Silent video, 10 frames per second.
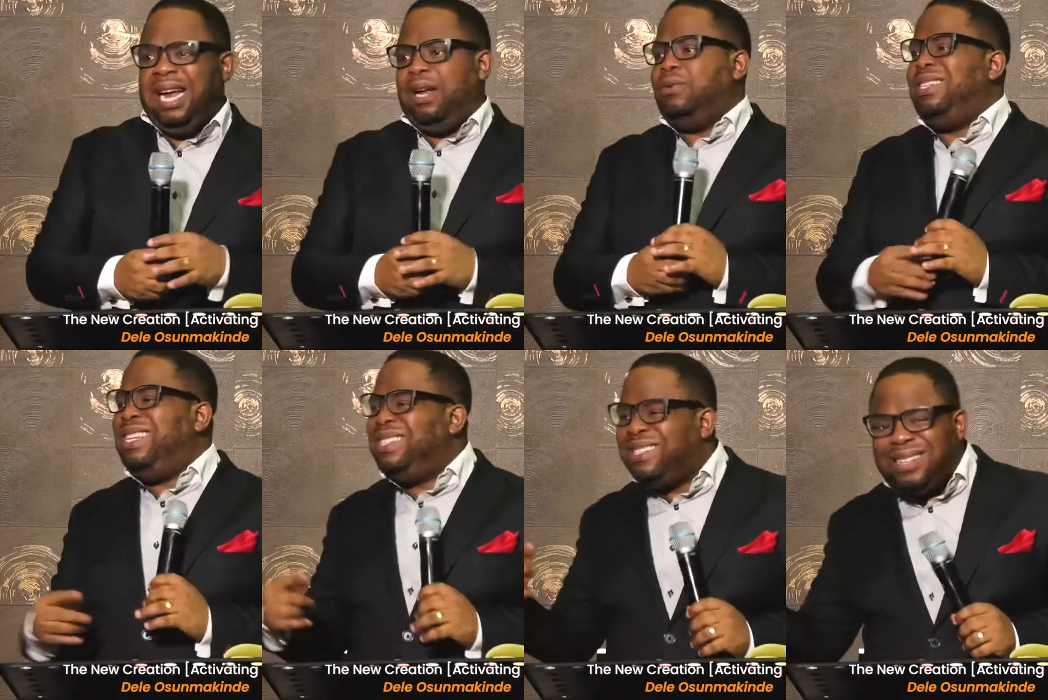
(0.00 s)
down.
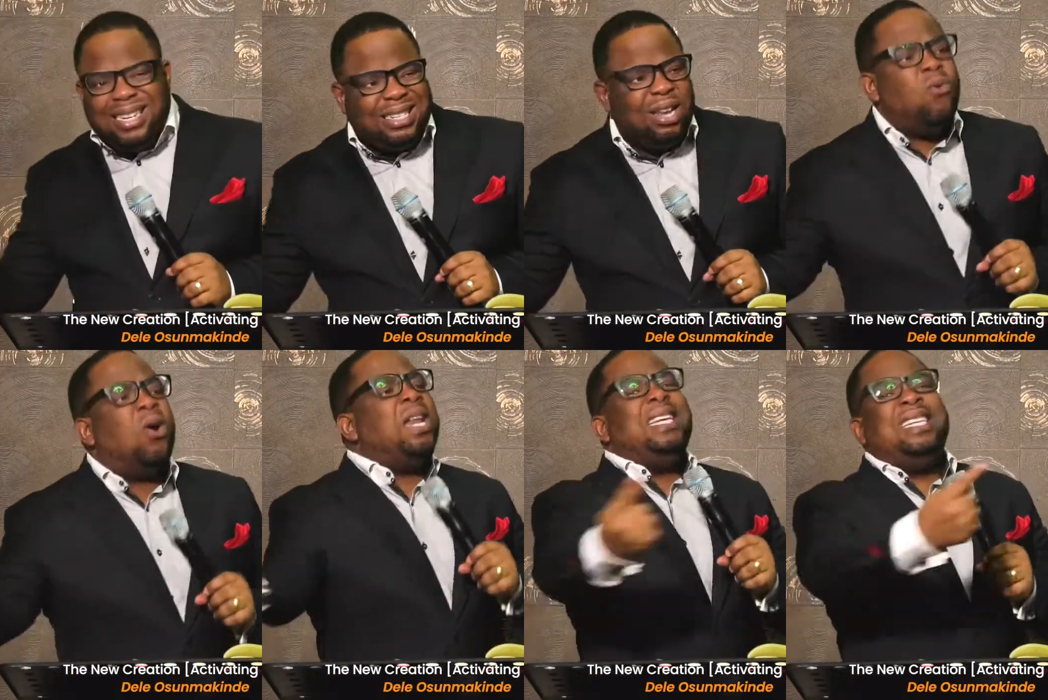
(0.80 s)
This season,
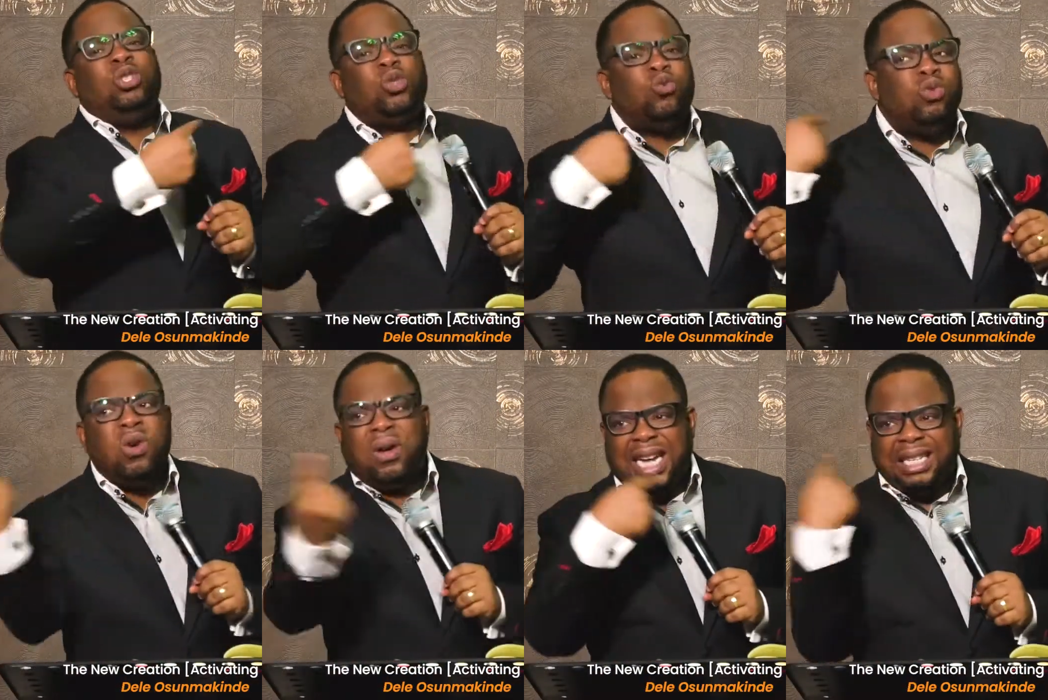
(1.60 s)
what are the tools
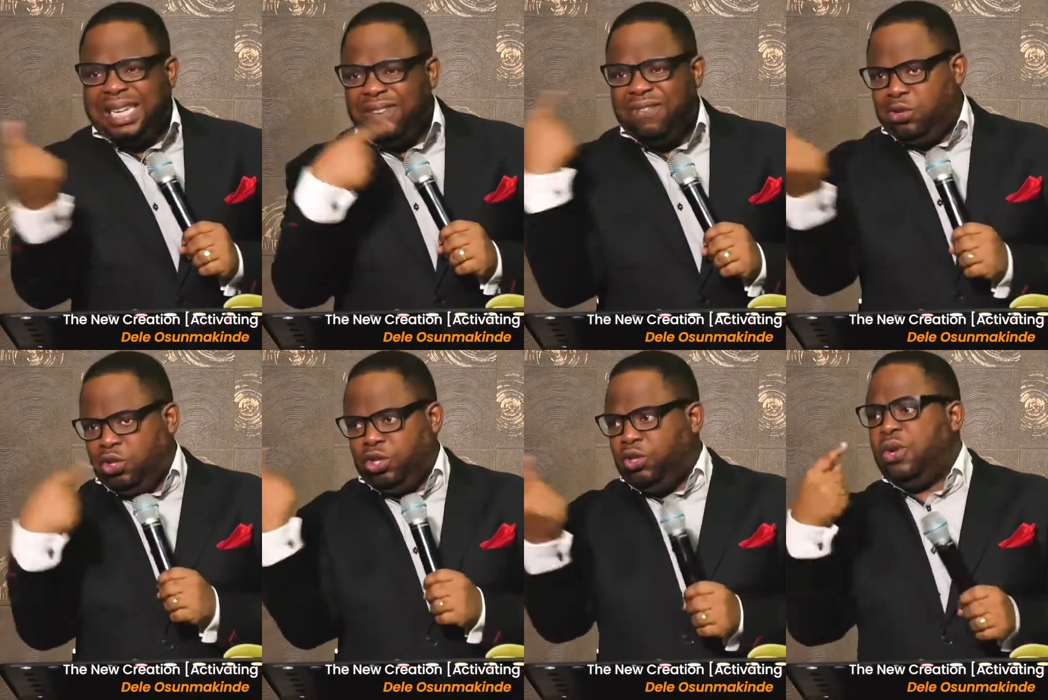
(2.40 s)
God has given
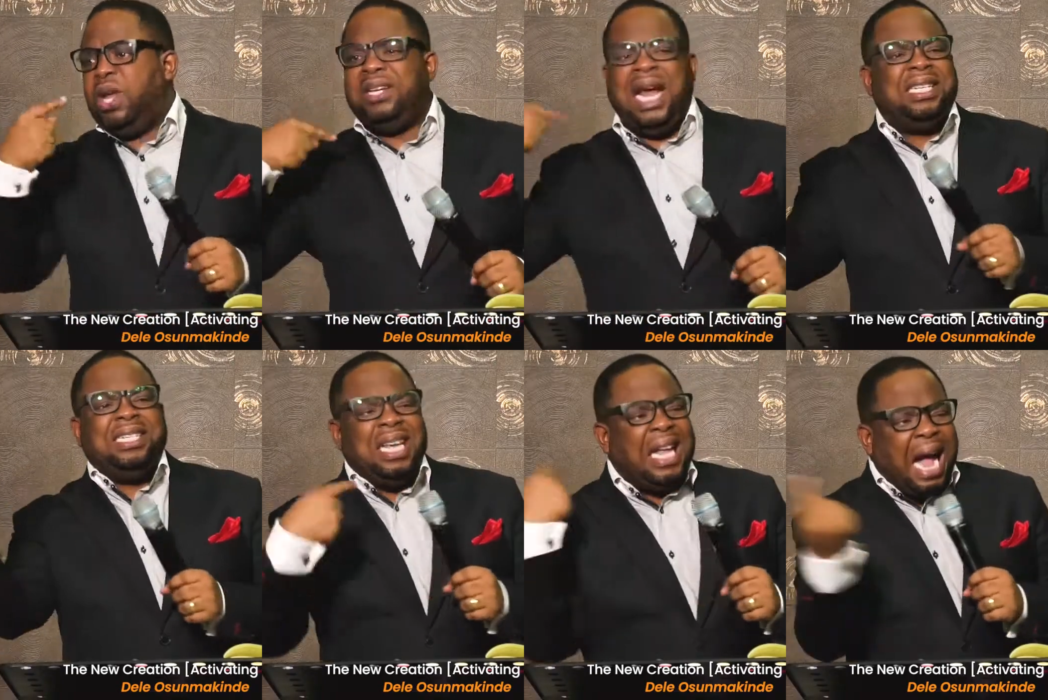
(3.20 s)
to you? That
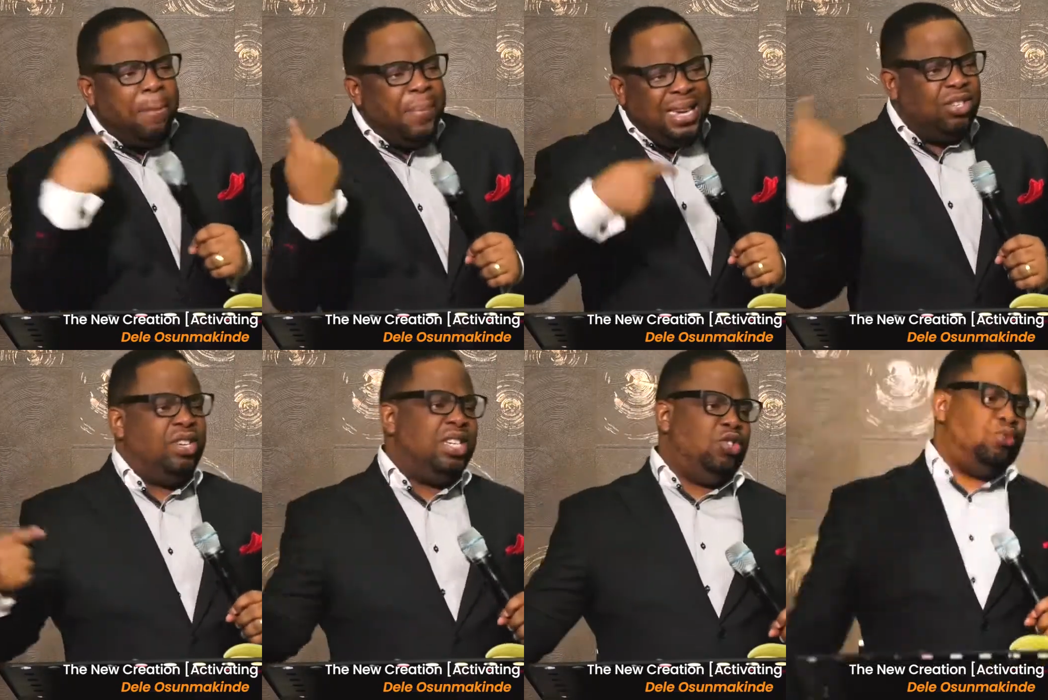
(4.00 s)
is the carpentry in